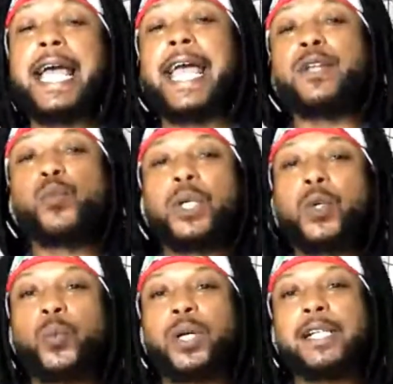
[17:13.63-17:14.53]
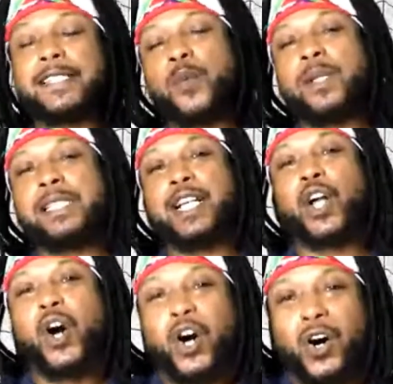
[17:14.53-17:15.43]
And what it was a
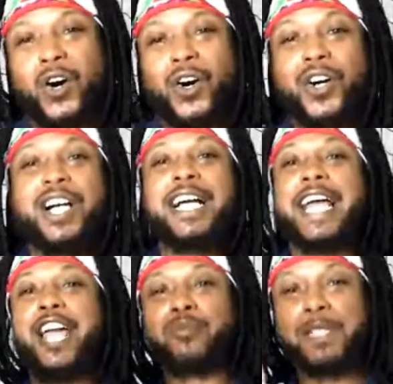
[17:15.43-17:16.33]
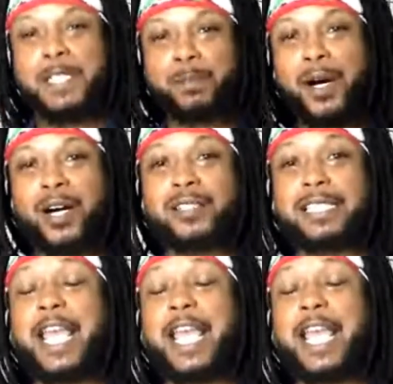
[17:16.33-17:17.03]
call and response.